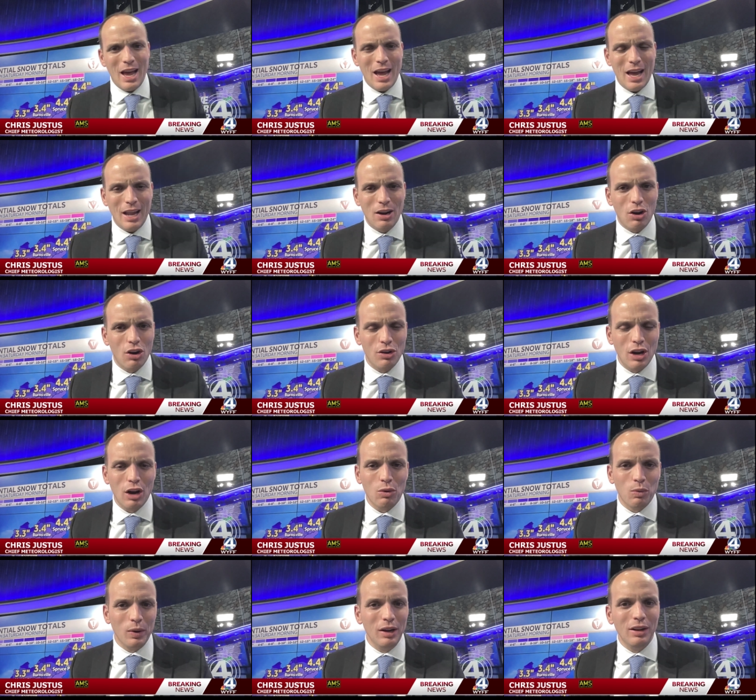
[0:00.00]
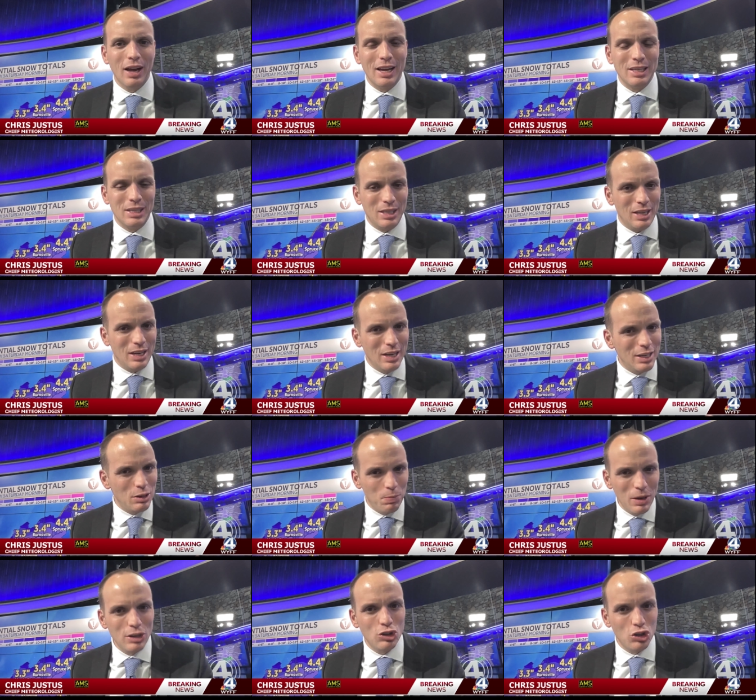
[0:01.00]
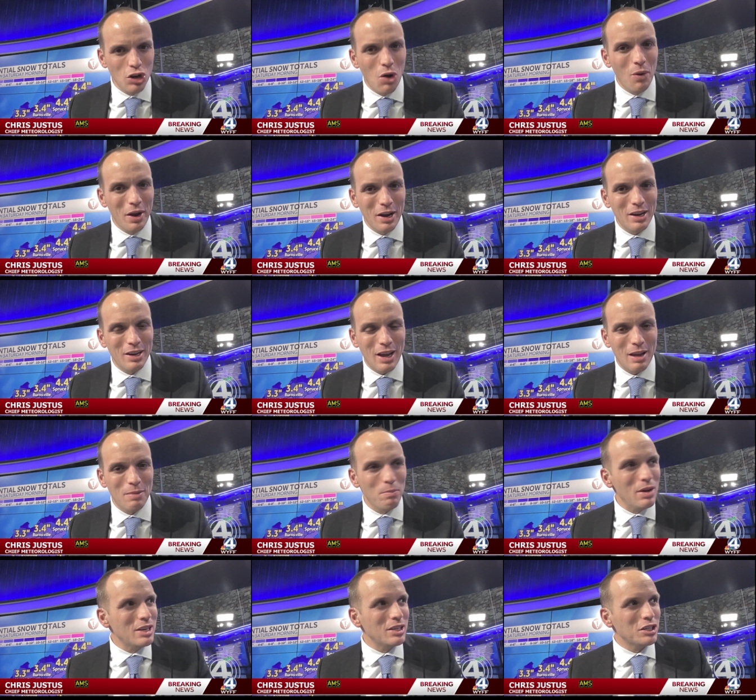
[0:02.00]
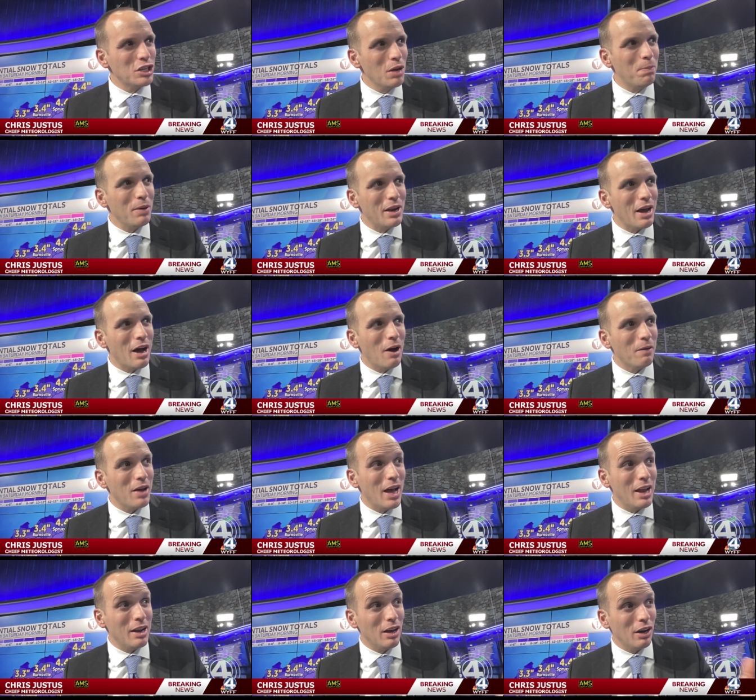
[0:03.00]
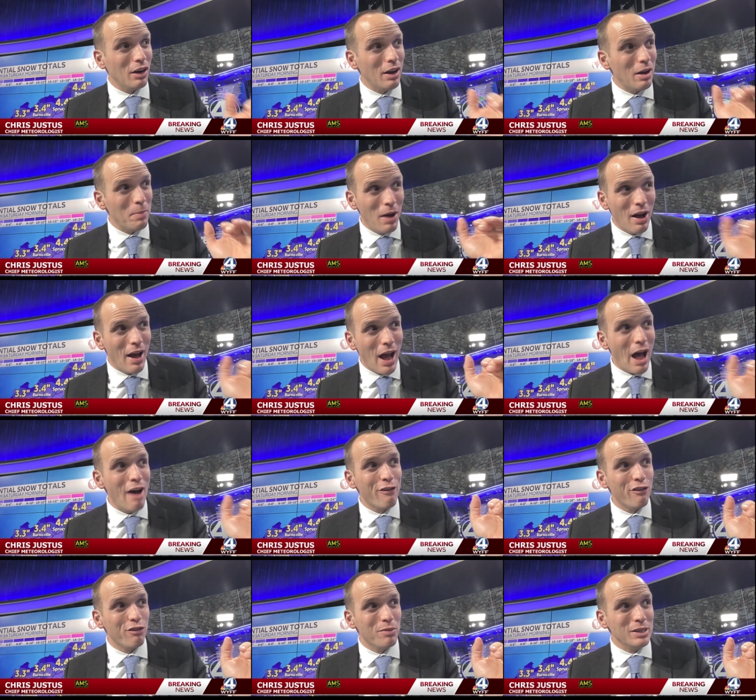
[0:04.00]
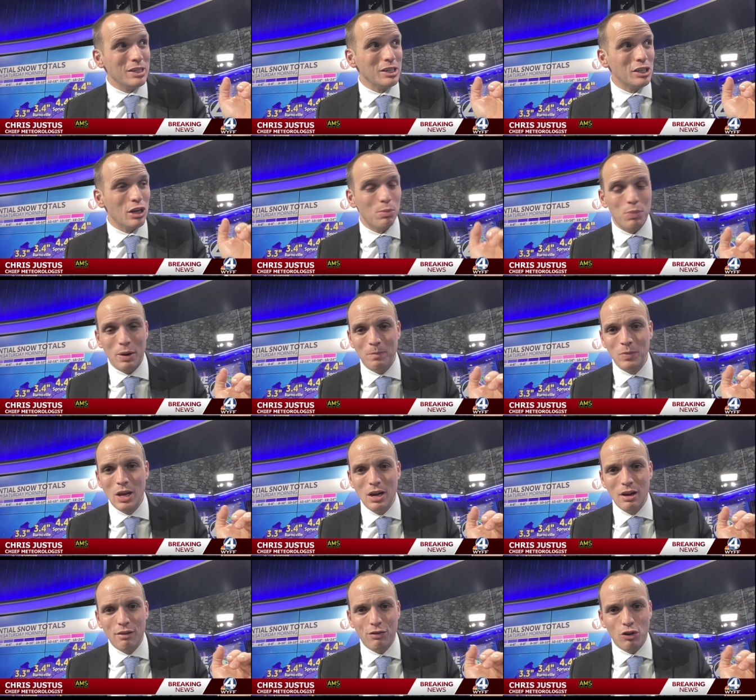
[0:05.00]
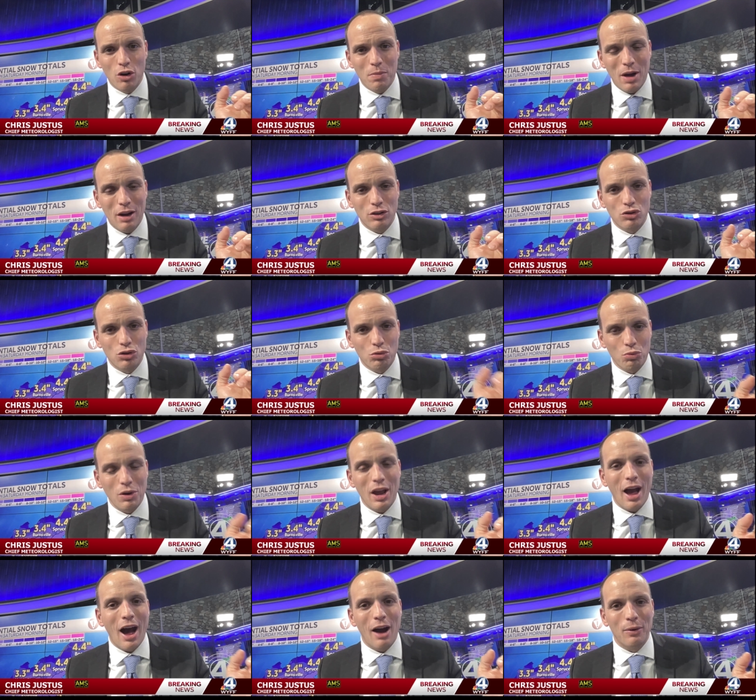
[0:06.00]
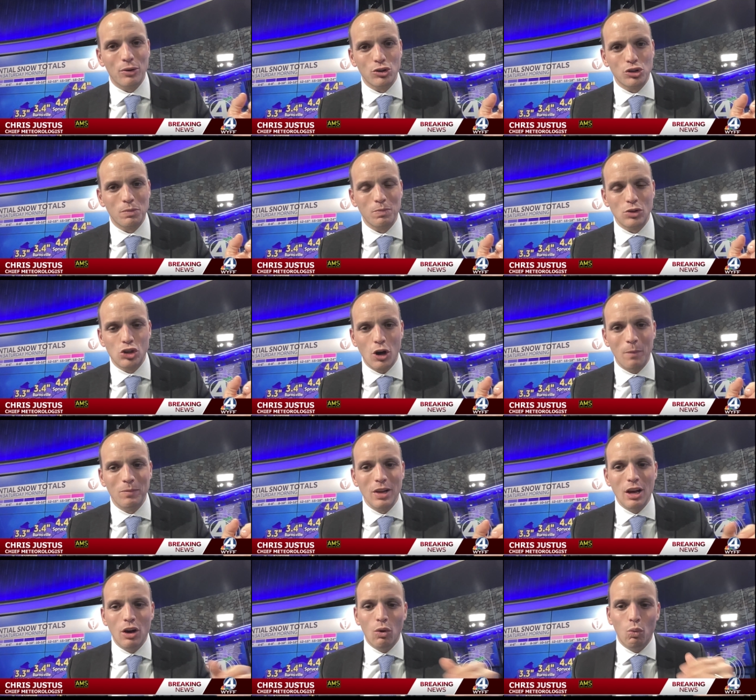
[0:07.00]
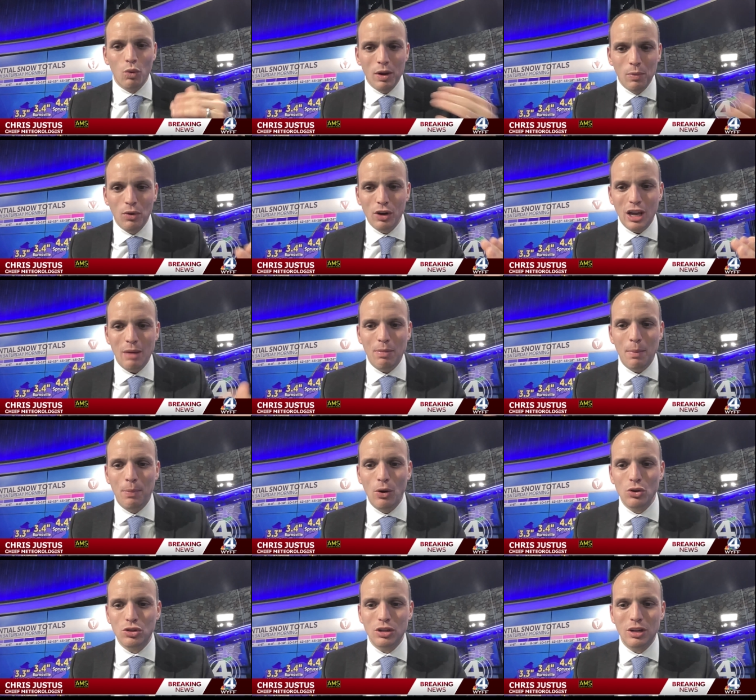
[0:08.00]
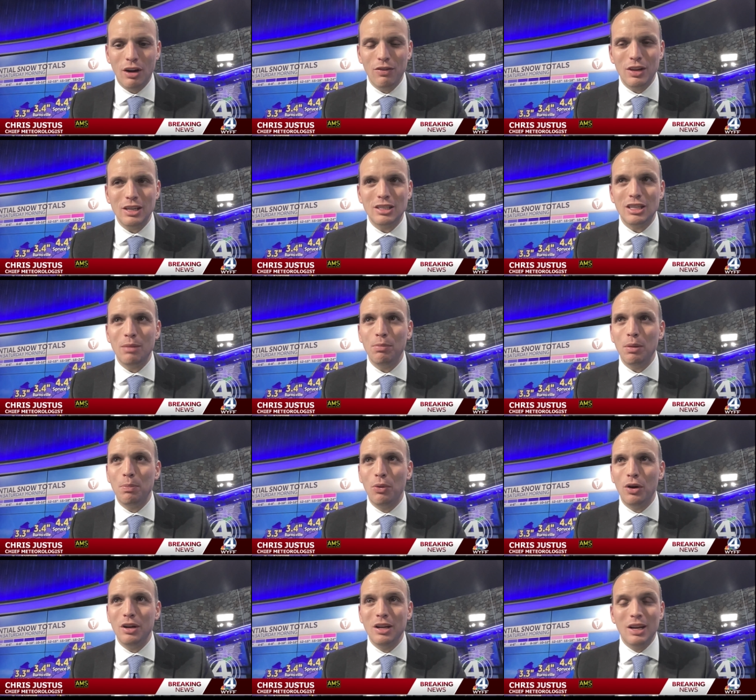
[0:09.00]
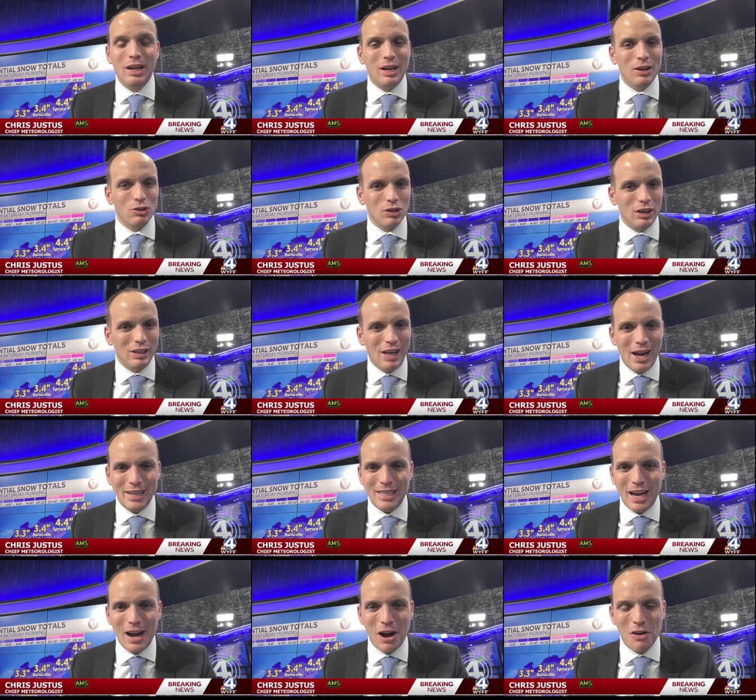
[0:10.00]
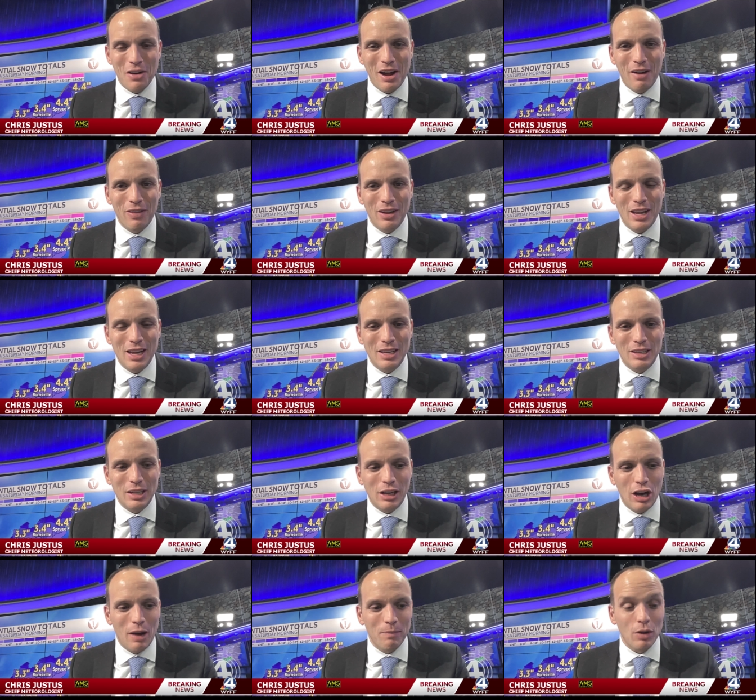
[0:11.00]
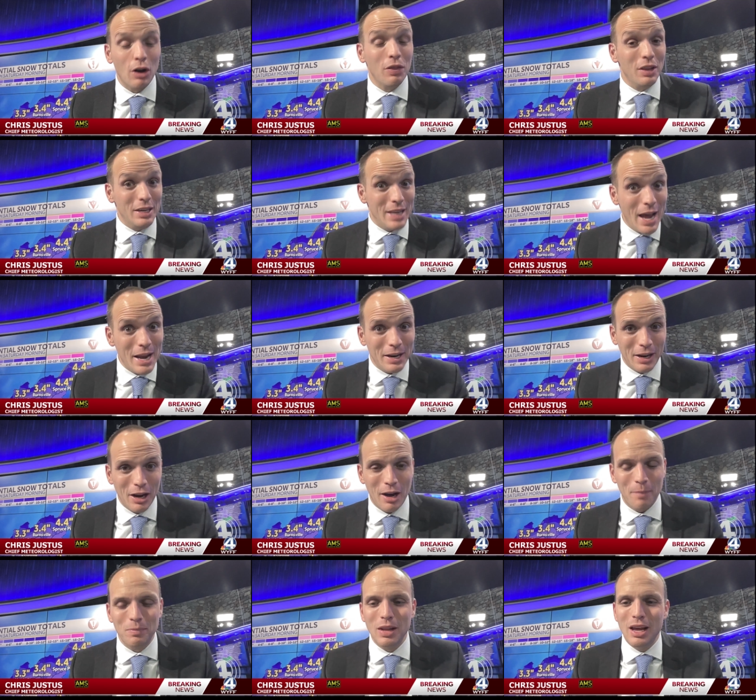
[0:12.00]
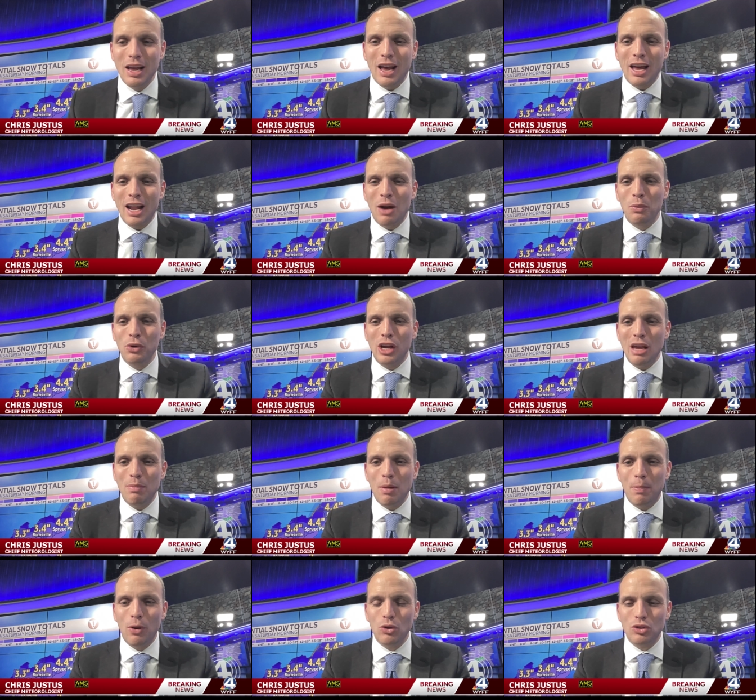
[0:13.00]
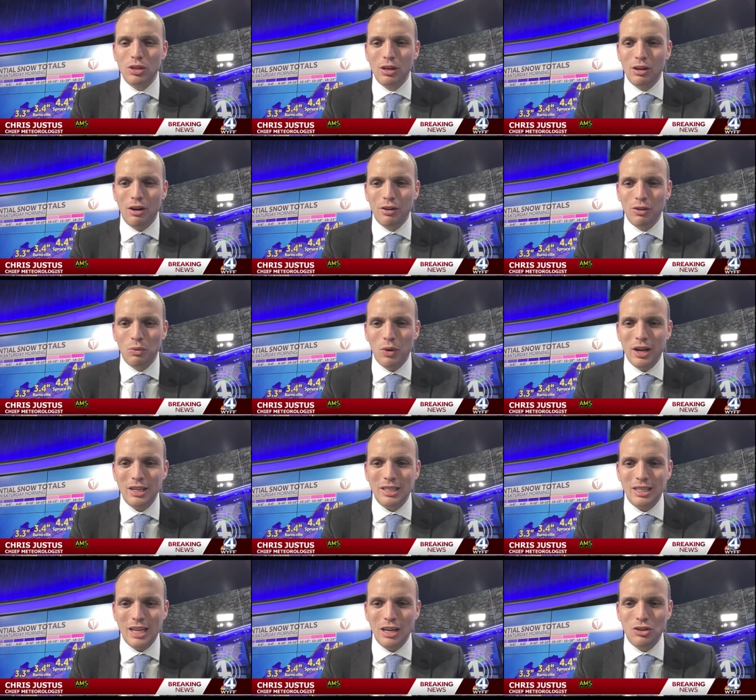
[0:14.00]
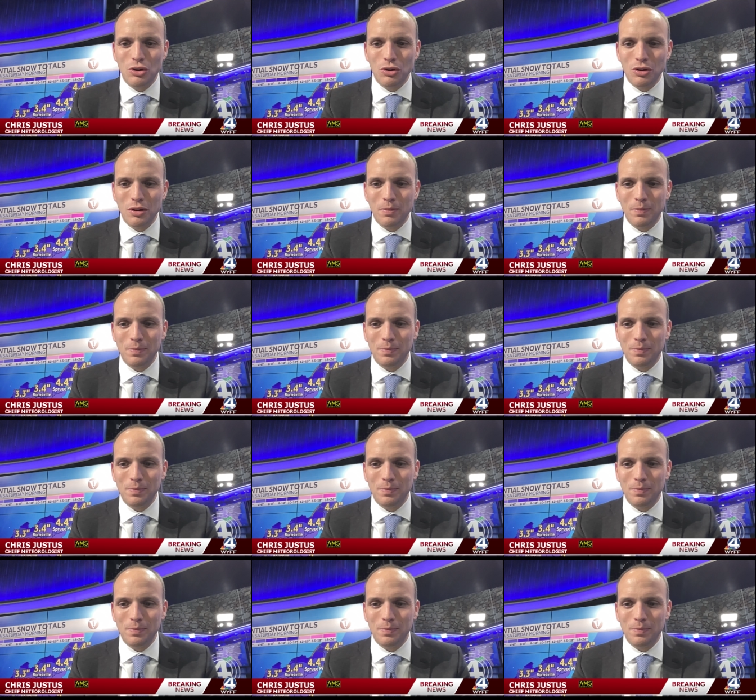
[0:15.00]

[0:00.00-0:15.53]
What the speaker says: and are not realizing that it's been snowing in Mississippi now and about half of Mississippi for about 3 hours. So we will keep you posted on this. Simply put, there's a lot to iron out in the day to come, and I will keep you posted along the way. Stay tuned.